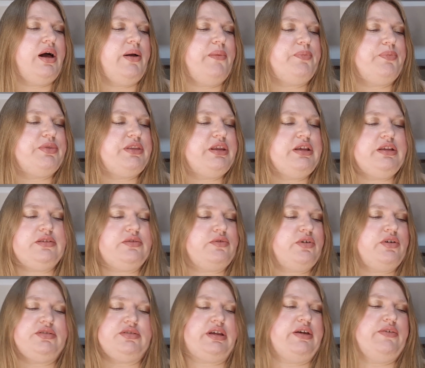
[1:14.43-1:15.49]
This
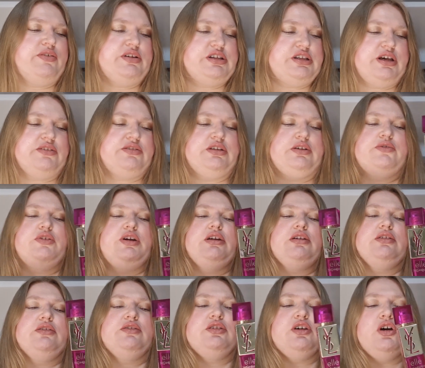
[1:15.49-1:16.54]
was a fantastic
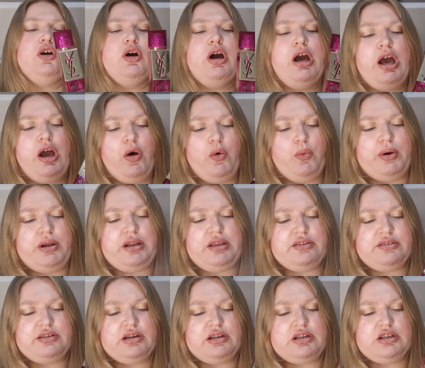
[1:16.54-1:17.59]
fragrance. So when I
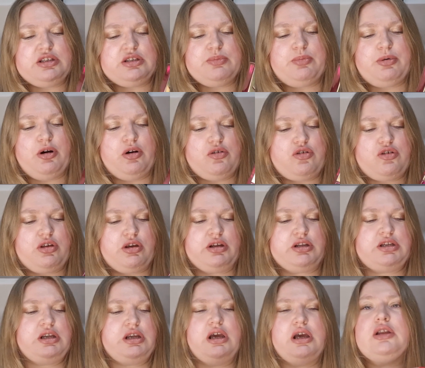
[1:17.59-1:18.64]
started the
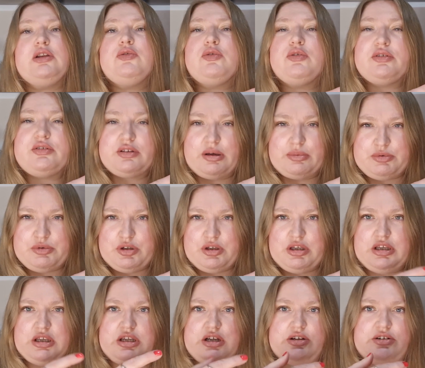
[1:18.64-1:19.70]
project, it was up to
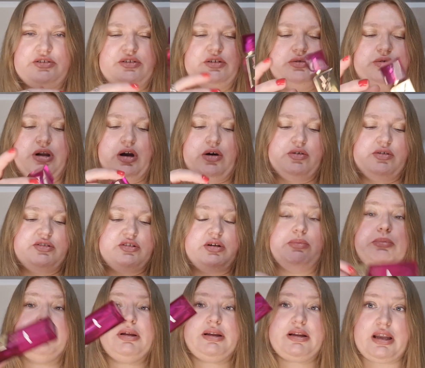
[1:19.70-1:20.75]
here, so now it's
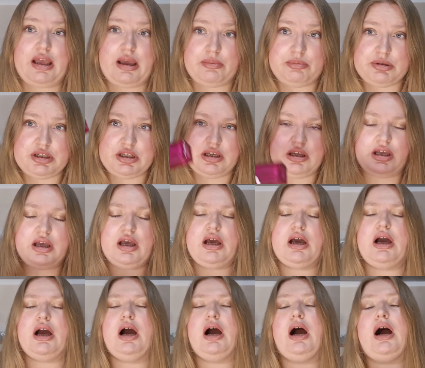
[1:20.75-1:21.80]
completely empty.
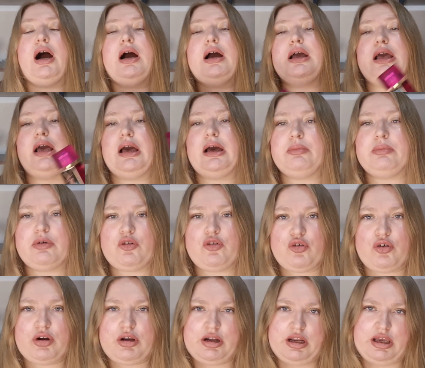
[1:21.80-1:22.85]
I am
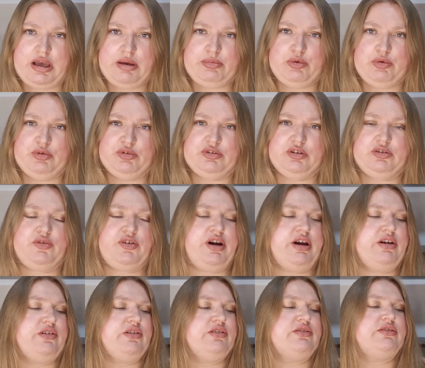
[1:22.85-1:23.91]
really happy with this
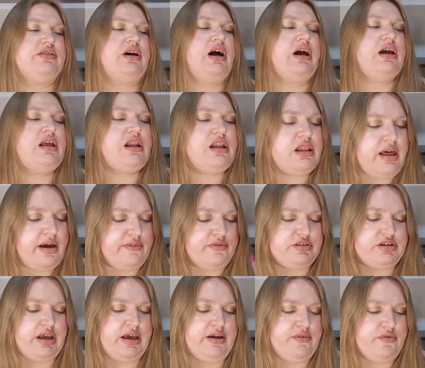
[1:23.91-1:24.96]
fragrance. I loved
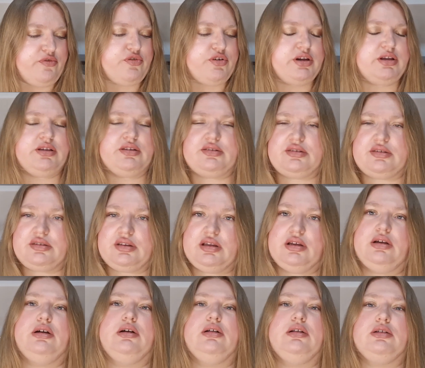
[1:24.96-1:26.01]
every
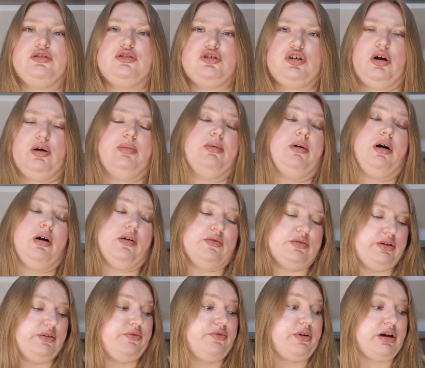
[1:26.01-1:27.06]
single drop of
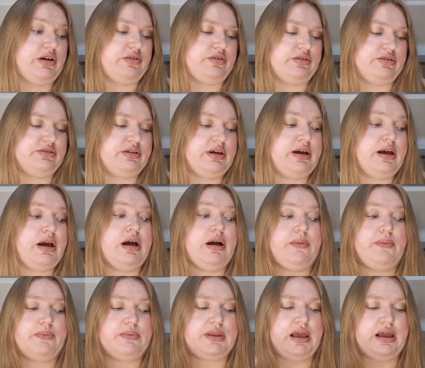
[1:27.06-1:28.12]
the fragrance.
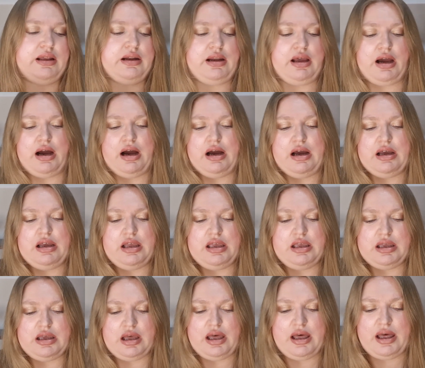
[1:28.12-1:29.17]
Then
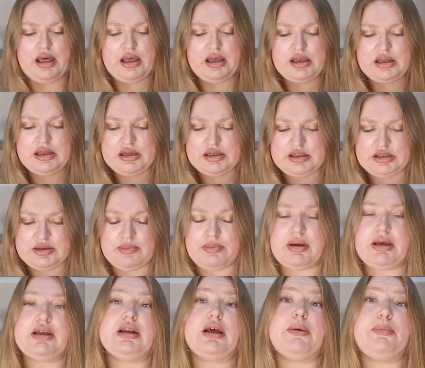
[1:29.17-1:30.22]
I had
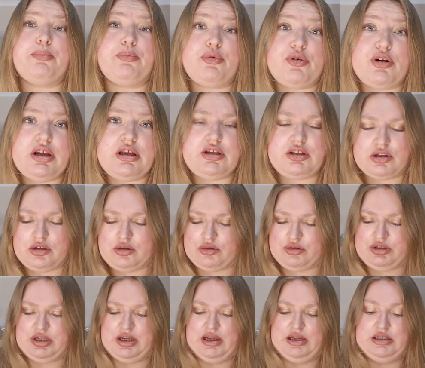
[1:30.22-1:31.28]
made a pretty
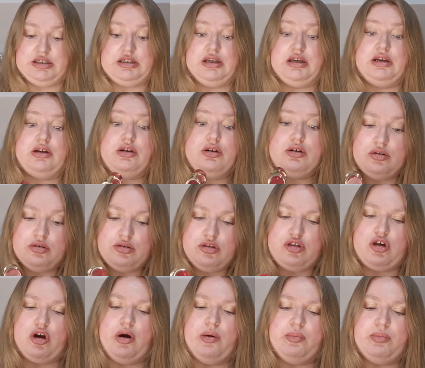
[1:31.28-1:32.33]
good dent, a good
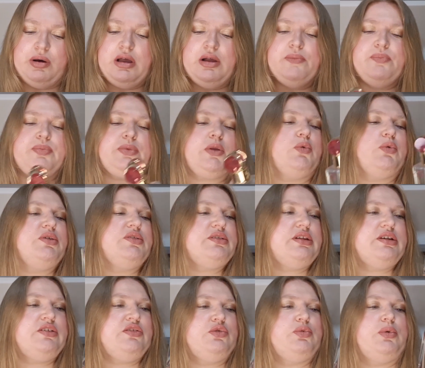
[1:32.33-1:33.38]
job with
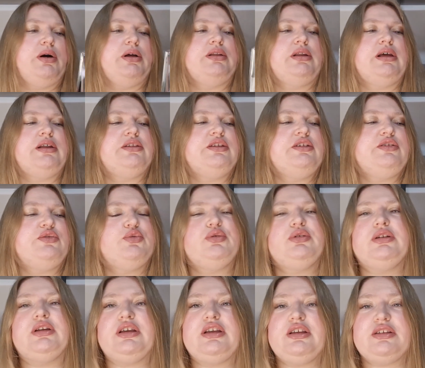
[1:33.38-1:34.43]
this one, and this
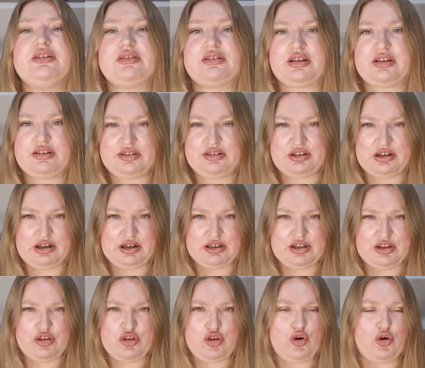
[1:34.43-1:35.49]
one is
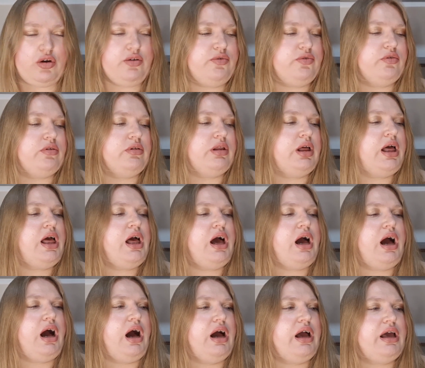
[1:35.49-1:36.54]
Escada Joyful.
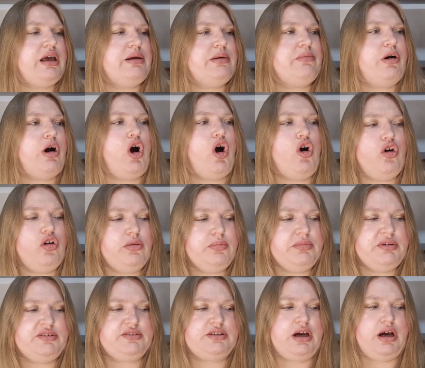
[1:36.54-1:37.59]
I'm
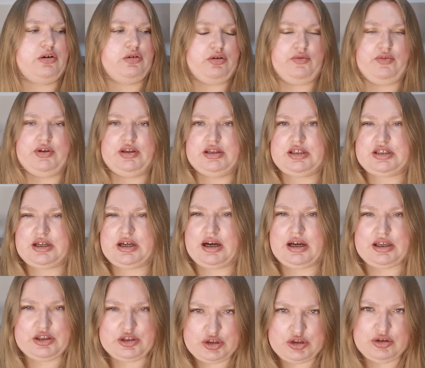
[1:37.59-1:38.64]
almost out of it.
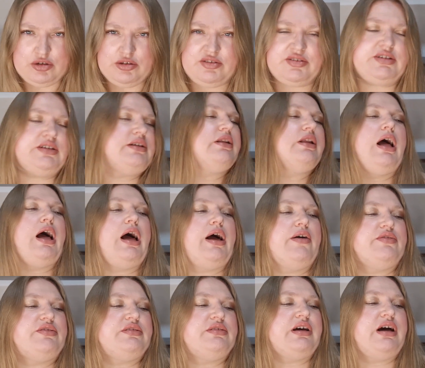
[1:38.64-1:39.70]
I do still
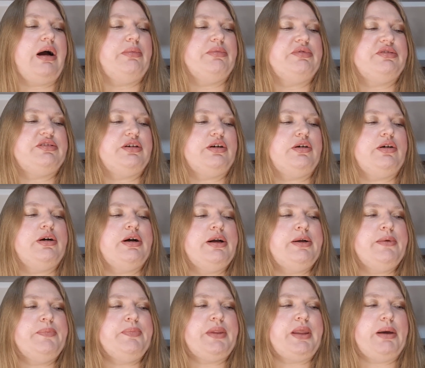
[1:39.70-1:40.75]
have some, so
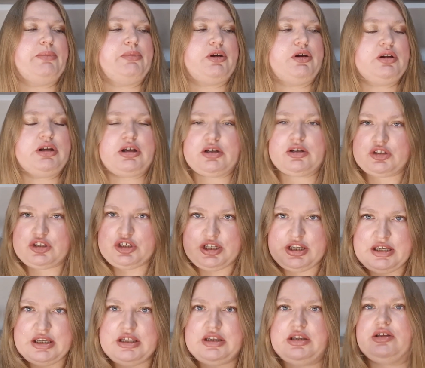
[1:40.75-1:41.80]
I'm gonna
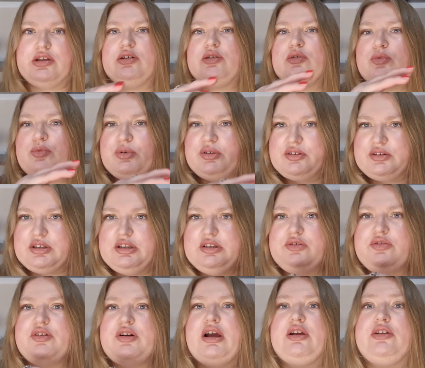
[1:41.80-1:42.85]
continue with this
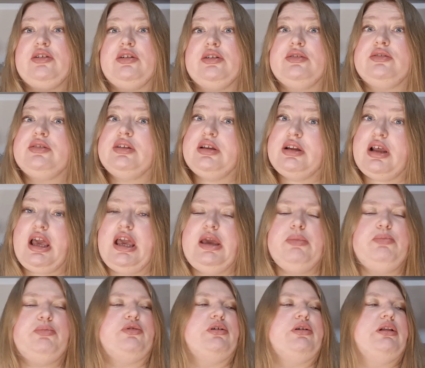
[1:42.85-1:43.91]
fragrance in
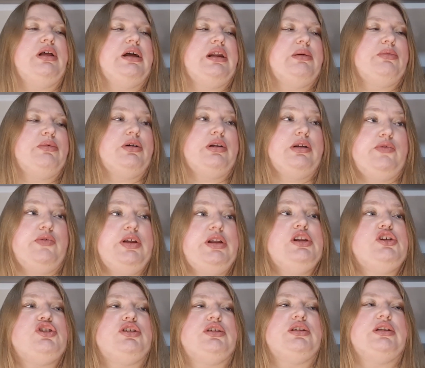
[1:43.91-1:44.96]
April and I'm gonna
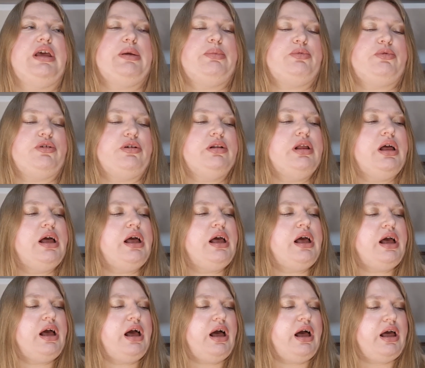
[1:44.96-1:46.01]
finish it in April.
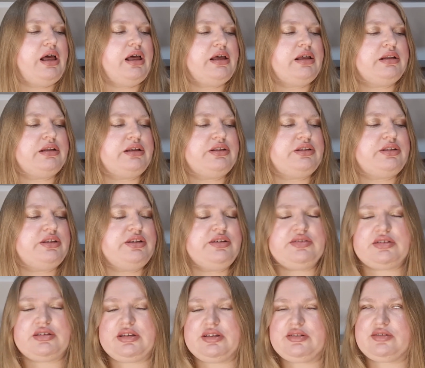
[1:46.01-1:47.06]
And
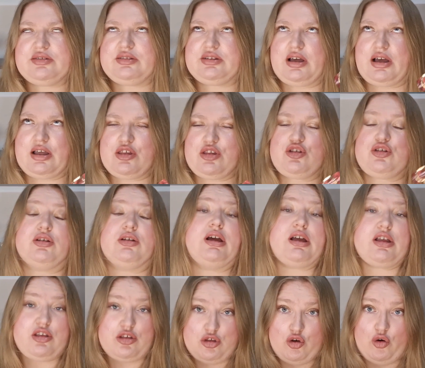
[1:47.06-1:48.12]
this is such a
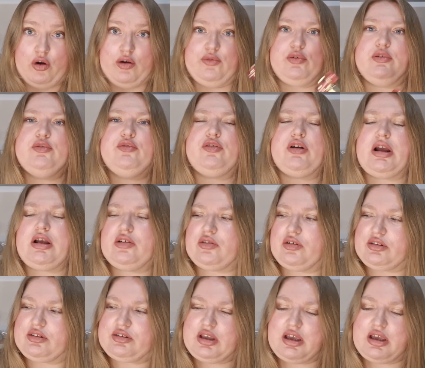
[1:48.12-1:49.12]
joyful fragrance.